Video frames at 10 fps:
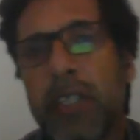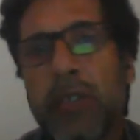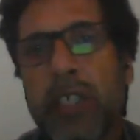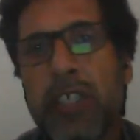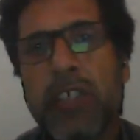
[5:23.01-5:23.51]

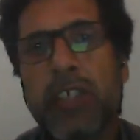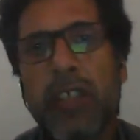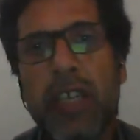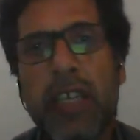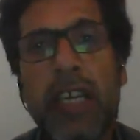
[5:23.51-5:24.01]

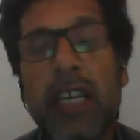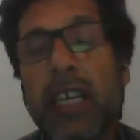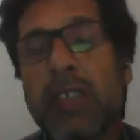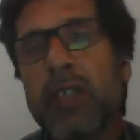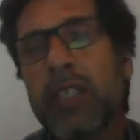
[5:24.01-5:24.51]

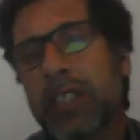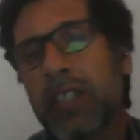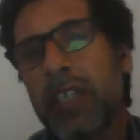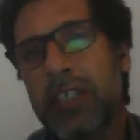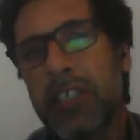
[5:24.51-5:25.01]

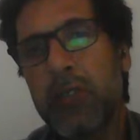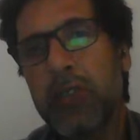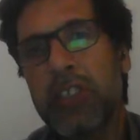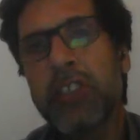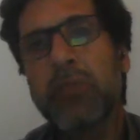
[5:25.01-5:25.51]
educational
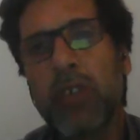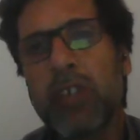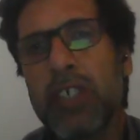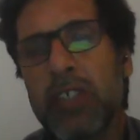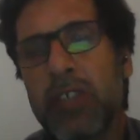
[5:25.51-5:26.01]
institutions,
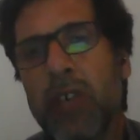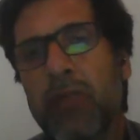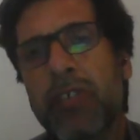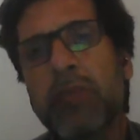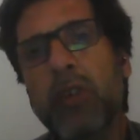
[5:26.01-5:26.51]

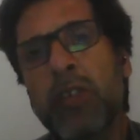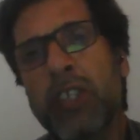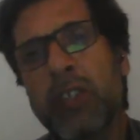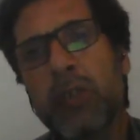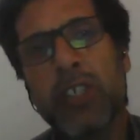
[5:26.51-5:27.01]
offering
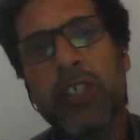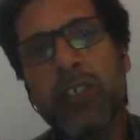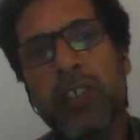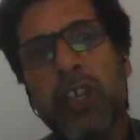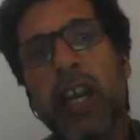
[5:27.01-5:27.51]
modern
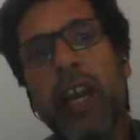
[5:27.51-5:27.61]
education,